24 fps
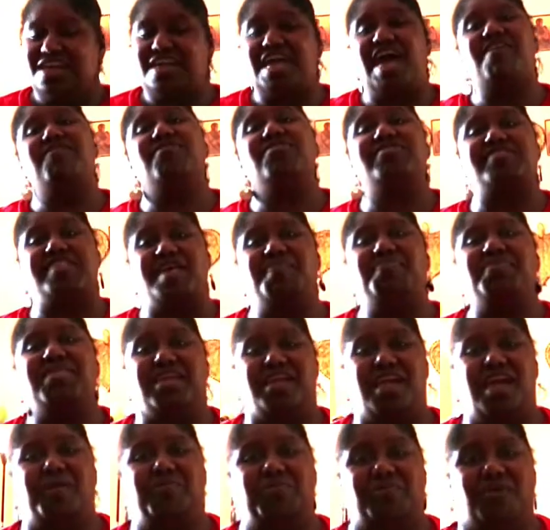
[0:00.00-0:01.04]
cover
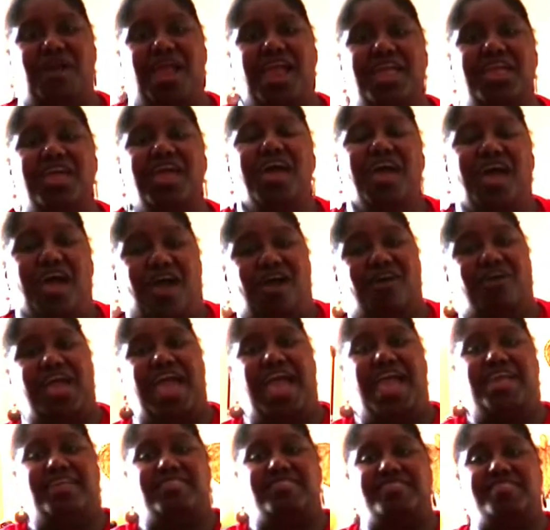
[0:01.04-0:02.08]
something up, right?
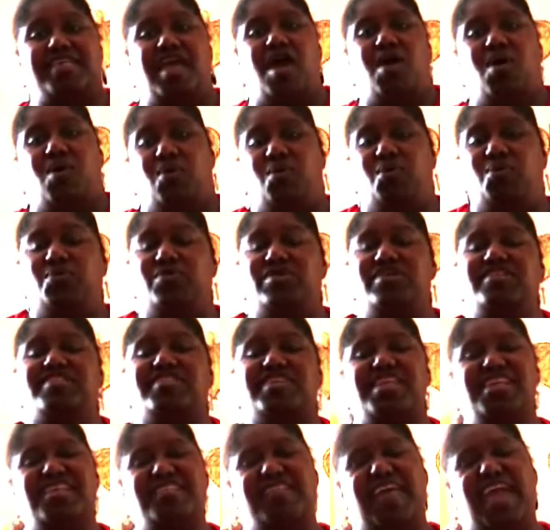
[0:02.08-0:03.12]
Okay, so we're just
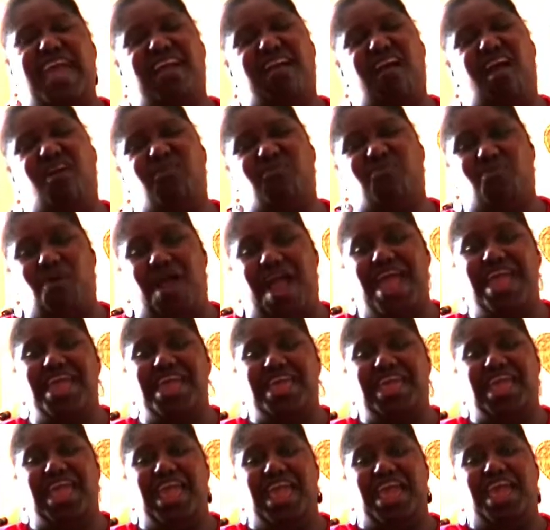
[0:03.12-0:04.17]
gonna take our right
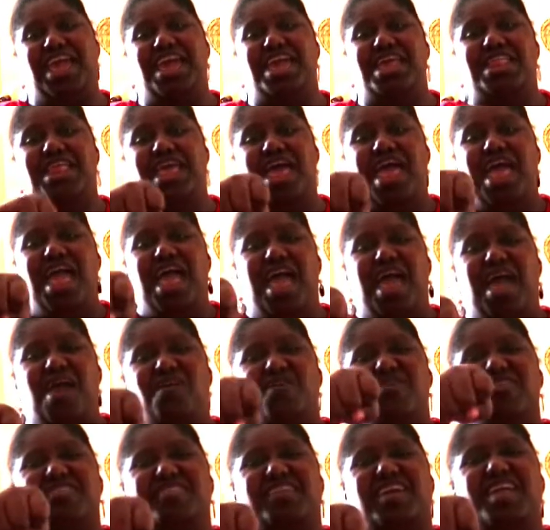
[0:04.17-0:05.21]
hand and
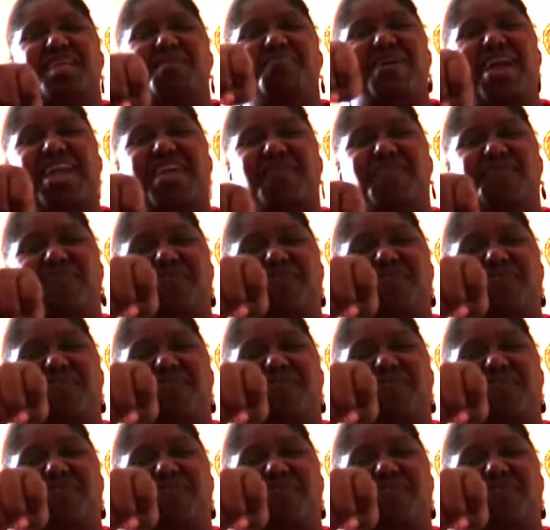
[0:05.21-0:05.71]
we're just gonna make a